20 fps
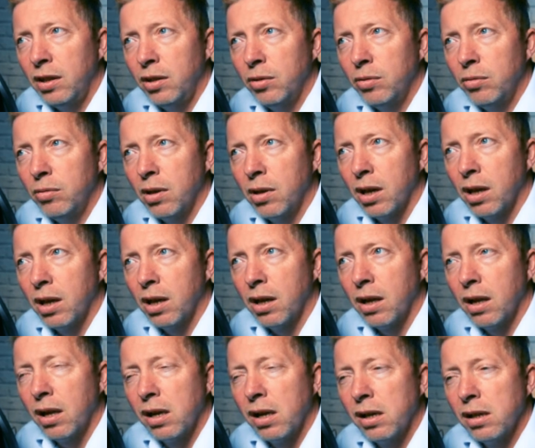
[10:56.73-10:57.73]
you
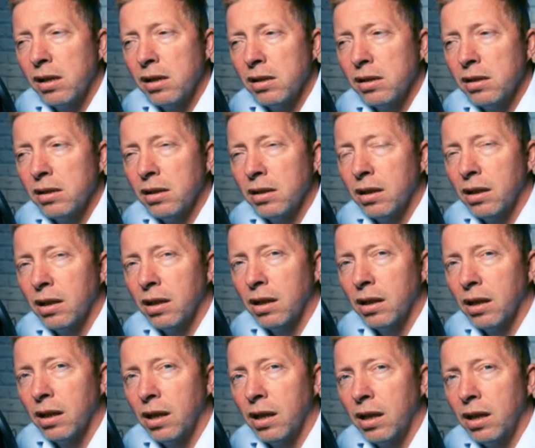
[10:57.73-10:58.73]

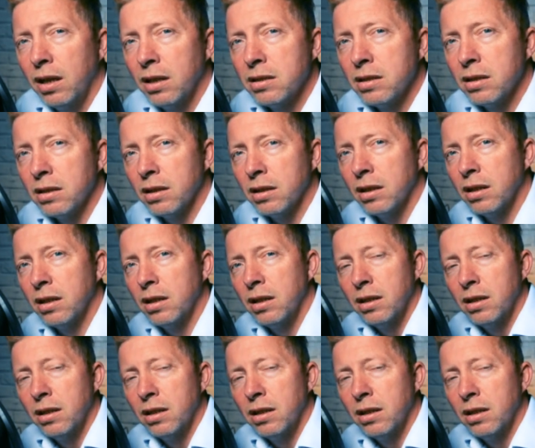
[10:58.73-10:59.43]
later.